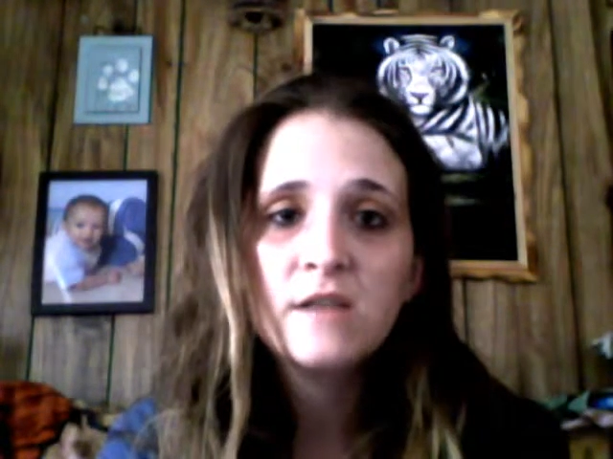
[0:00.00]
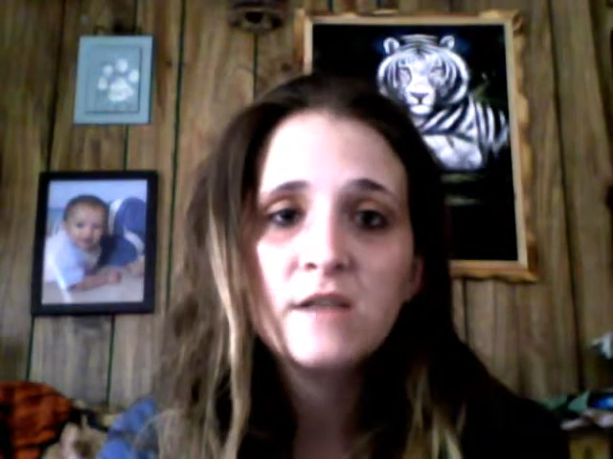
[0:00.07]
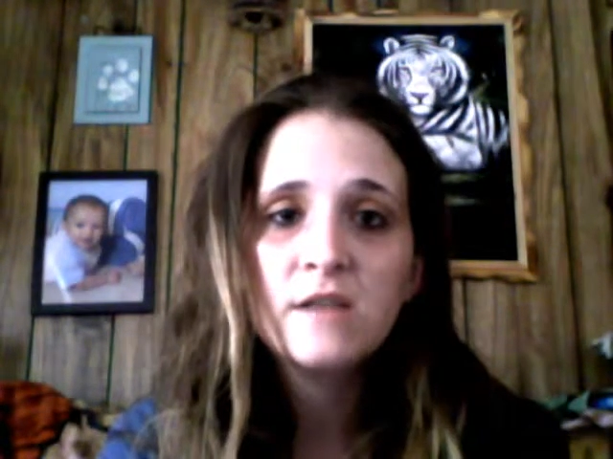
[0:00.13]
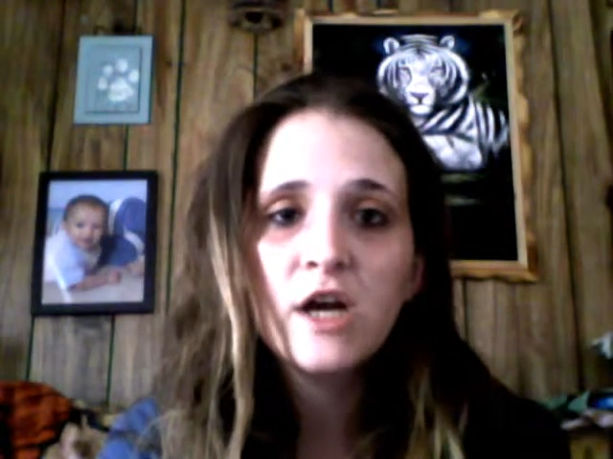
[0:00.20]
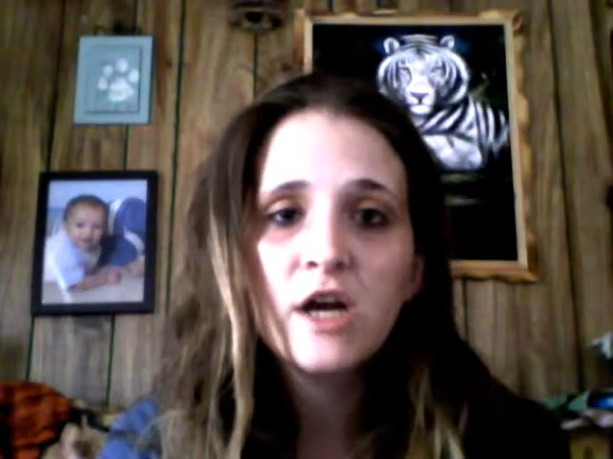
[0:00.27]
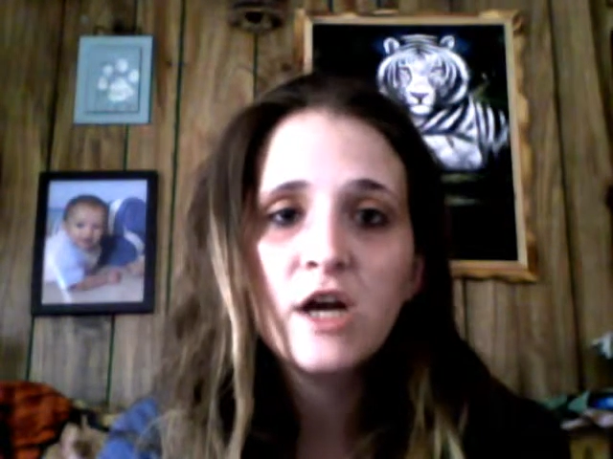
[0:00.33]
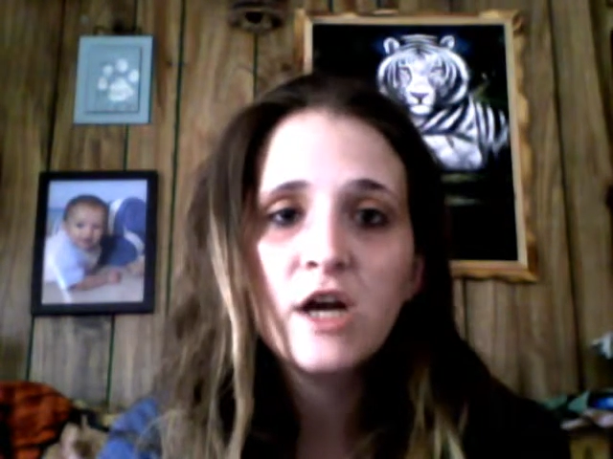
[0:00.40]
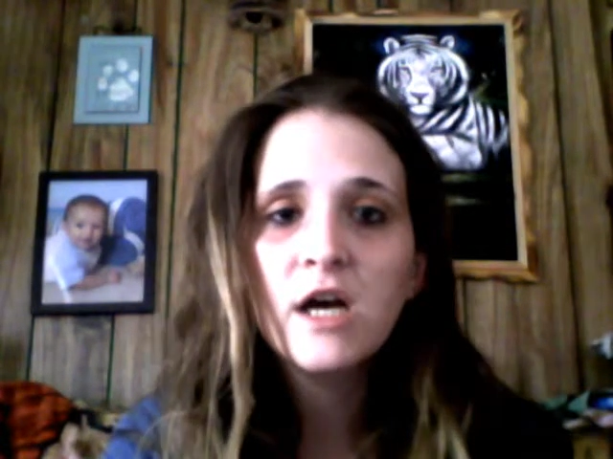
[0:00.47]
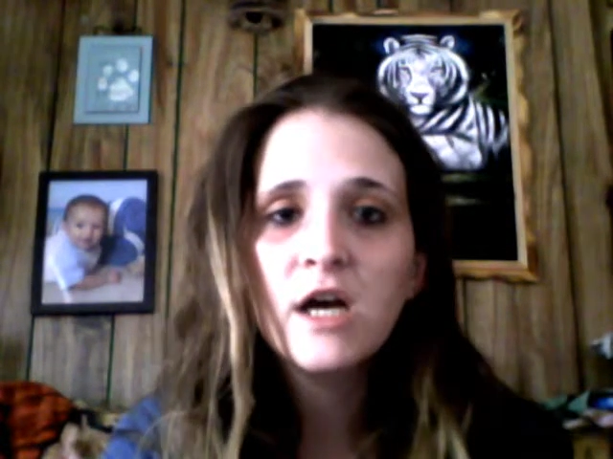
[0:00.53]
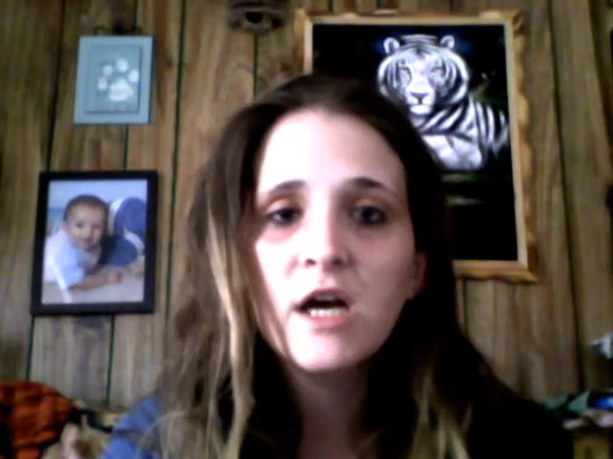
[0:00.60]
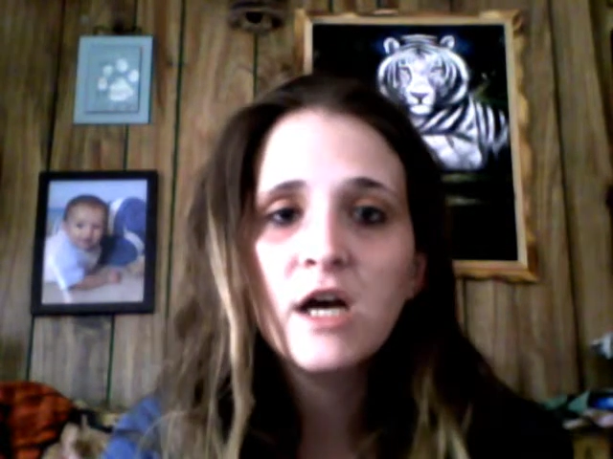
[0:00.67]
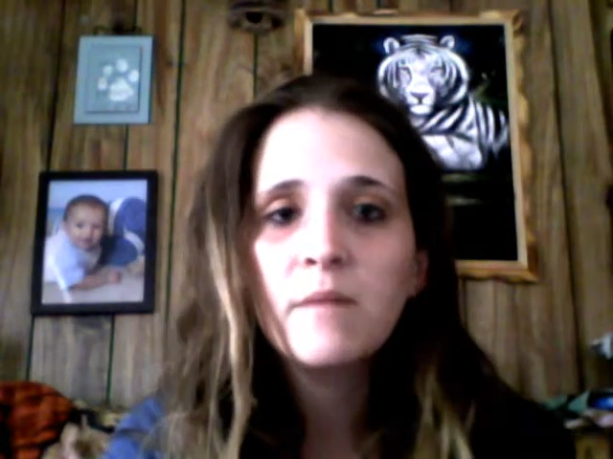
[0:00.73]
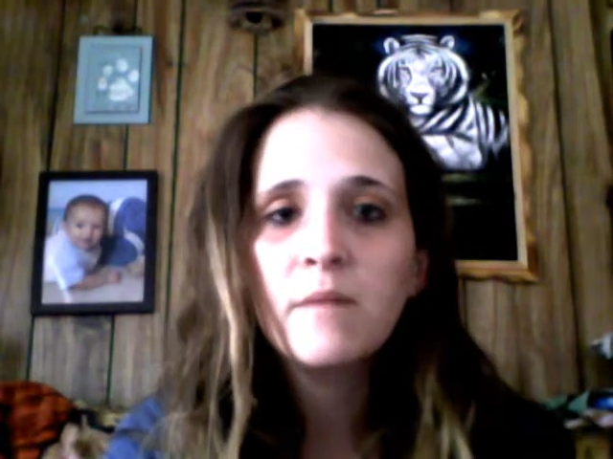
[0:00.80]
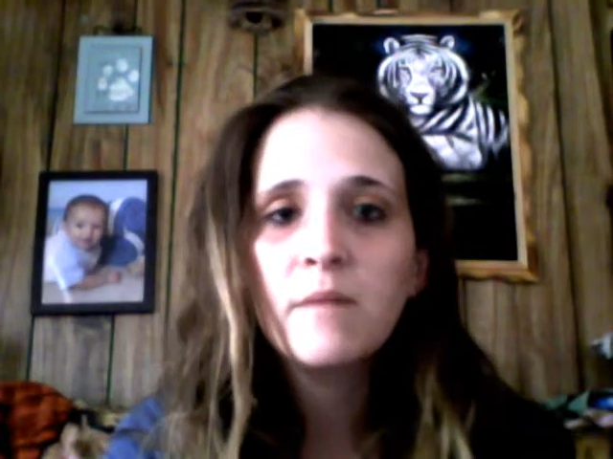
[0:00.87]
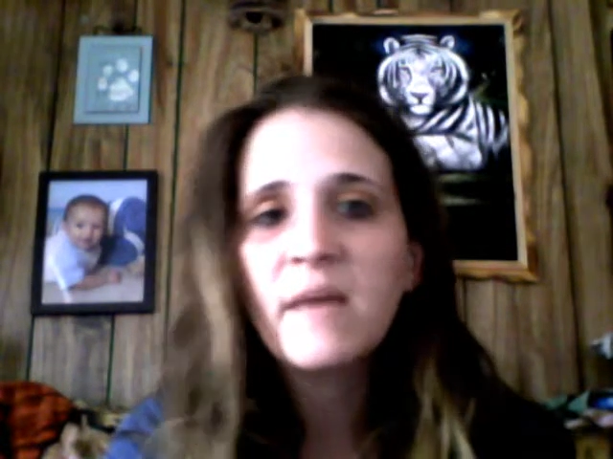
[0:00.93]

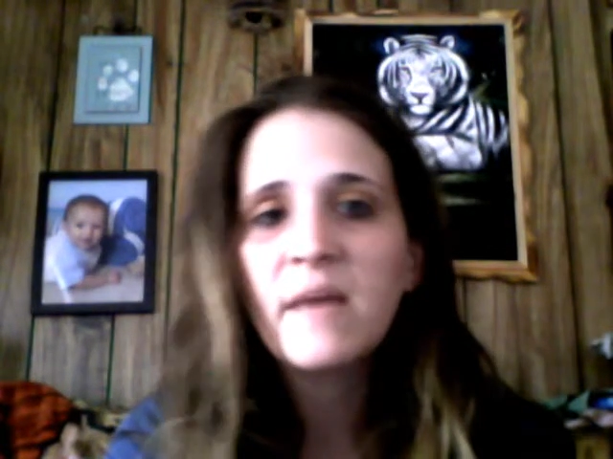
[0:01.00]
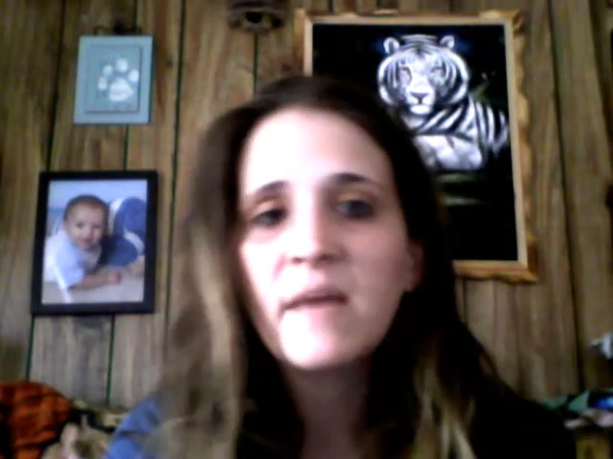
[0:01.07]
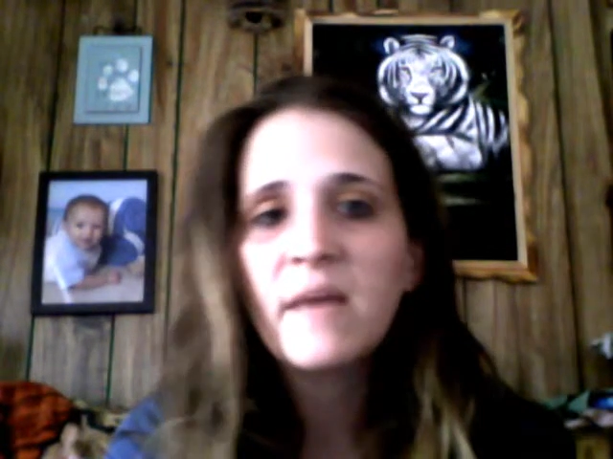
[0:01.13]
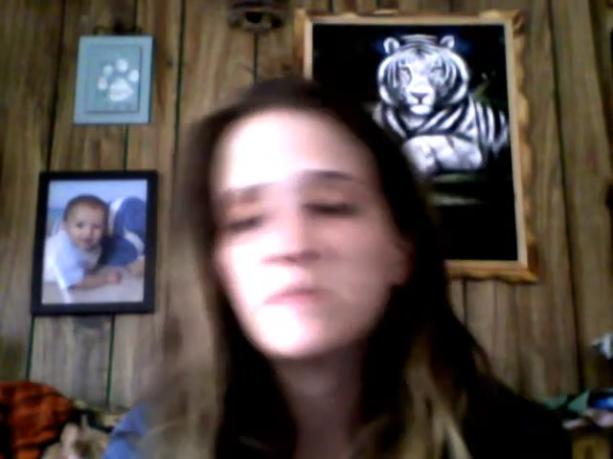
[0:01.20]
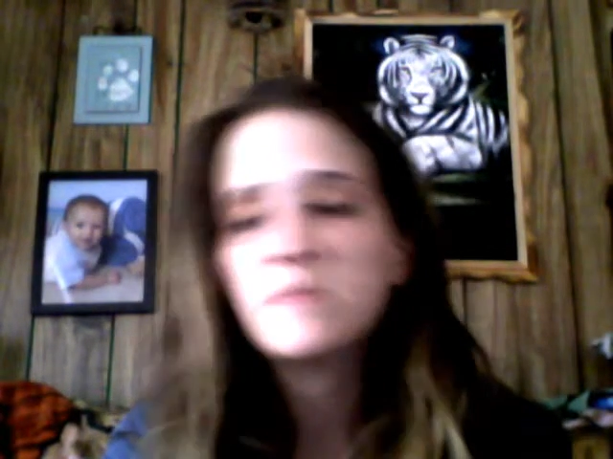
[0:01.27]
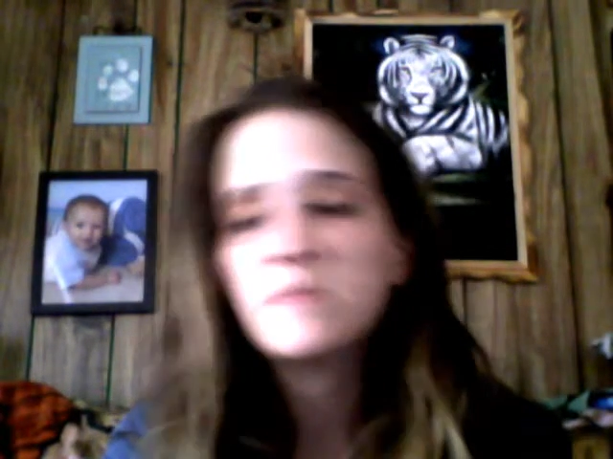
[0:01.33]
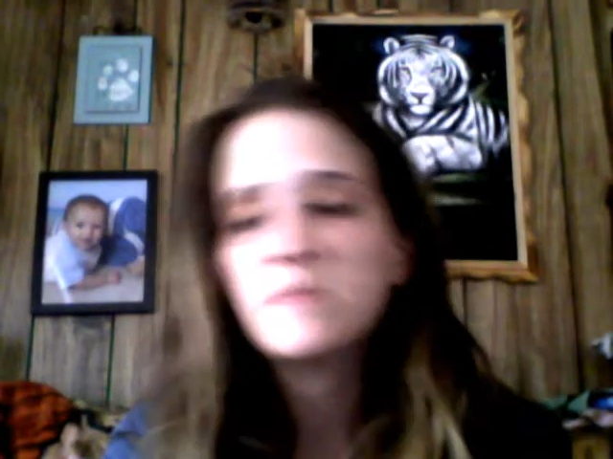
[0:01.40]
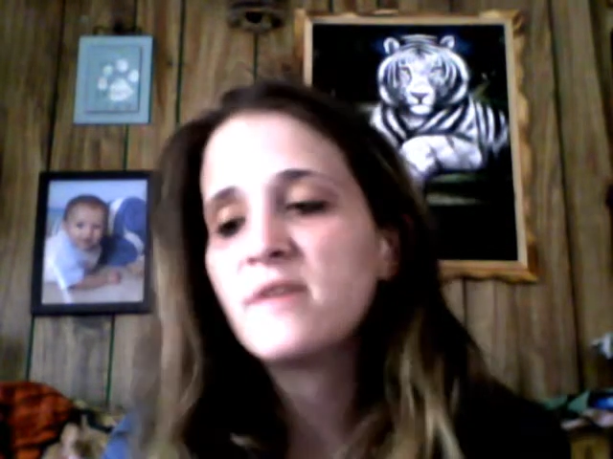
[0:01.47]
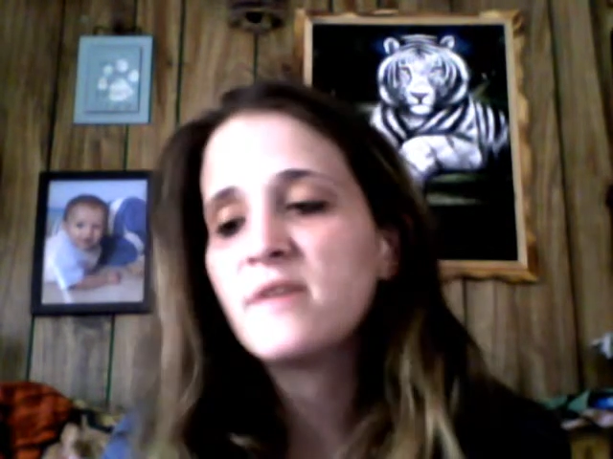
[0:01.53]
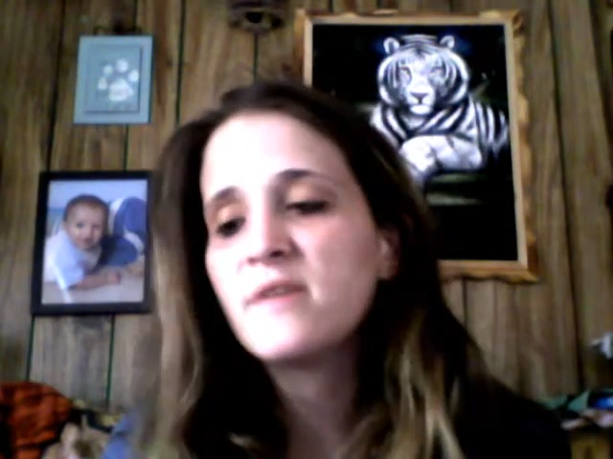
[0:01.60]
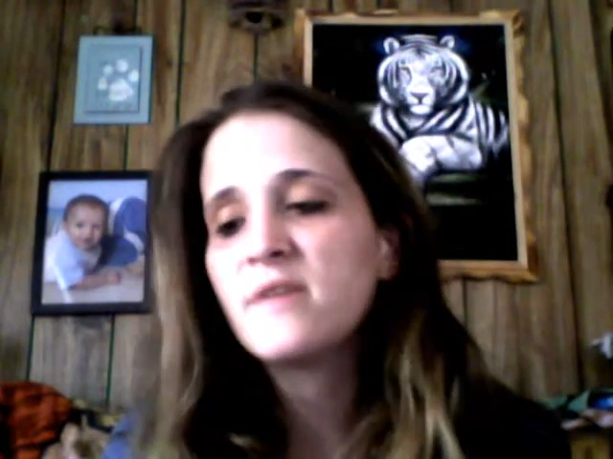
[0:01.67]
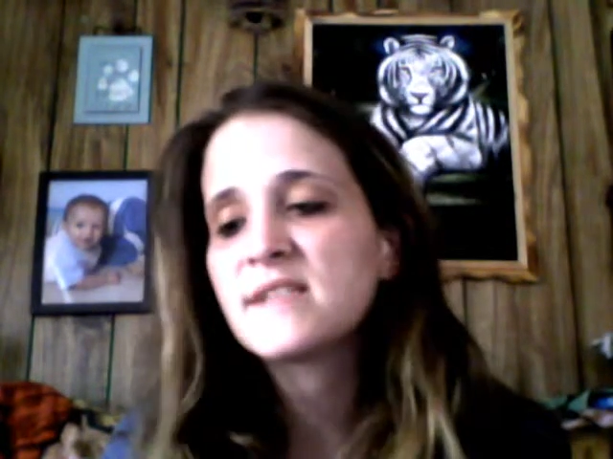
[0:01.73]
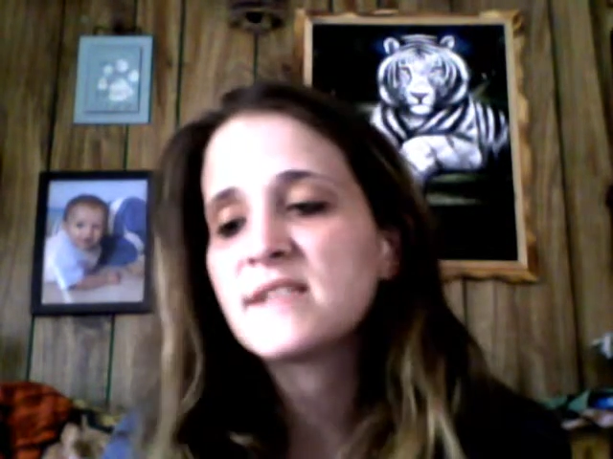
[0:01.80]
gonna pick up some movies in